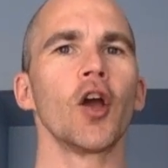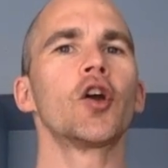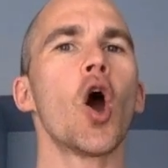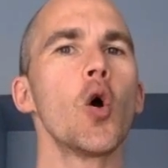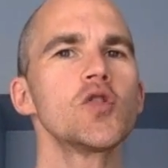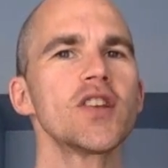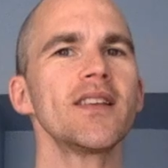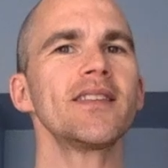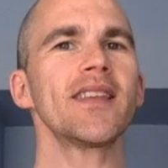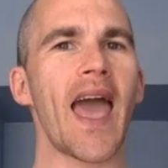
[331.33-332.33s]

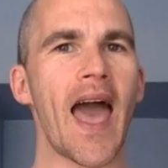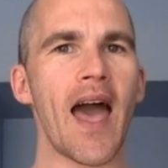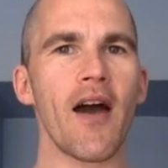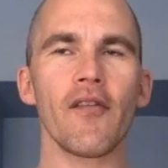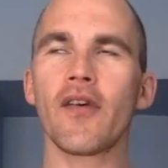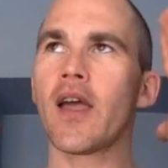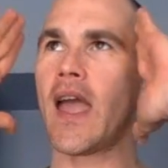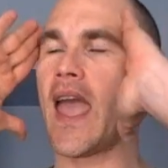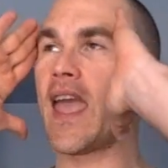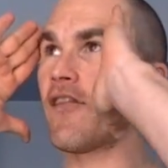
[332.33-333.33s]
Coaches have
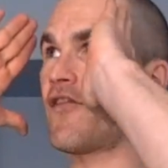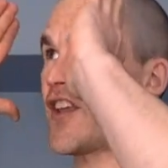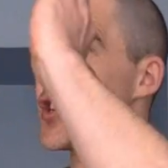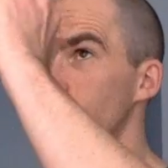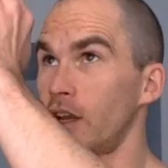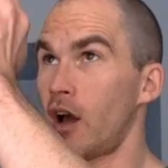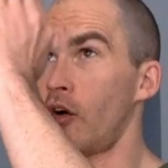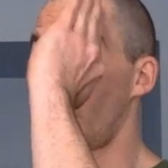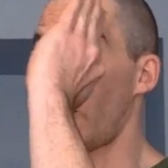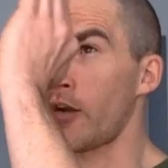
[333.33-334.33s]
a vision
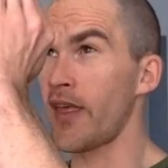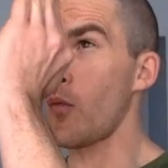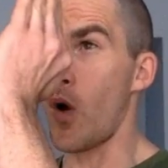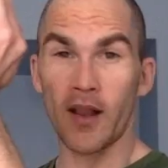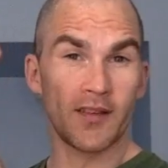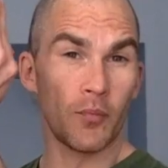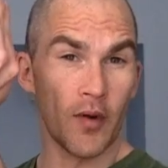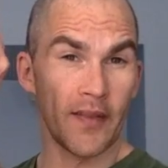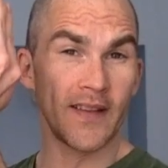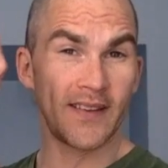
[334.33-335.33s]
of where they want to
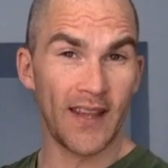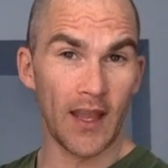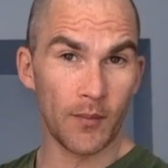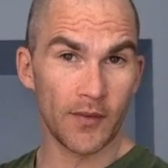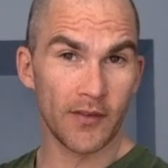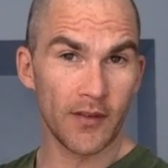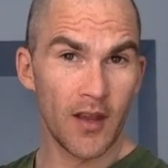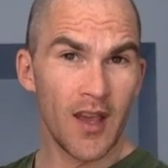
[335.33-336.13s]
bring the teams.